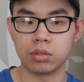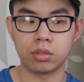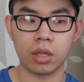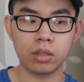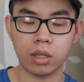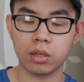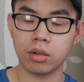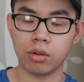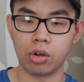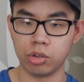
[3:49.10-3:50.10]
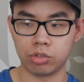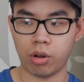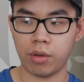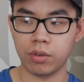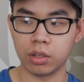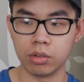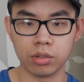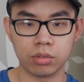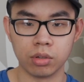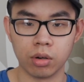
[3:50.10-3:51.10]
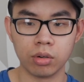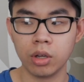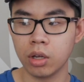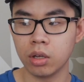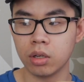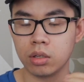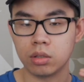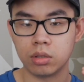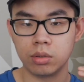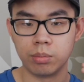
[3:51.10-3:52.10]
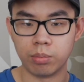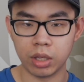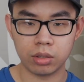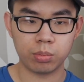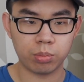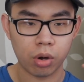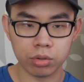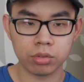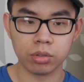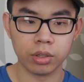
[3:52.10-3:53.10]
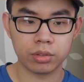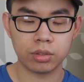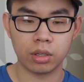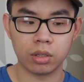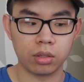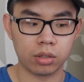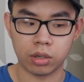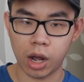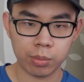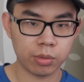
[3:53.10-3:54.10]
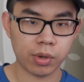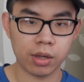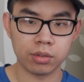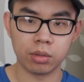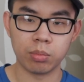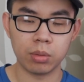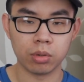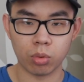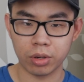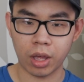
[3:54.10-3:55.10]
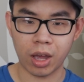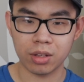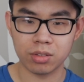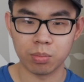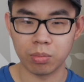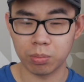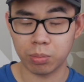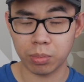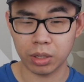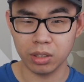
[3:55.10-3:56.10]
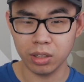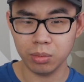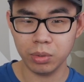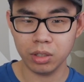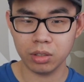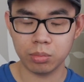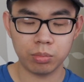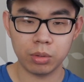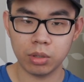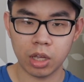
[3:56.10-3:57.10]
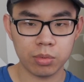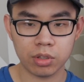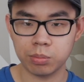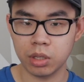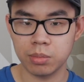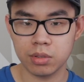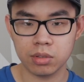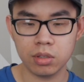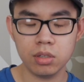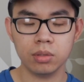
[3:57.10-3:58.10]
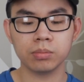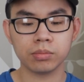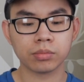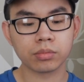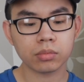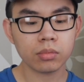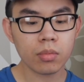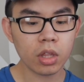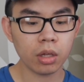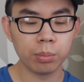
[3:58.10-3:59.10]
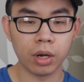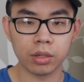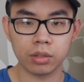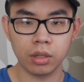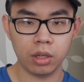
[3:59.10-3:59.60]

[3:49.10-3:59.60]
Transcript: they take care of all the traffic. You just, you know, make post your listing, you know, optimize it, maybe run ads a little bit, maybe Amazon PPC. But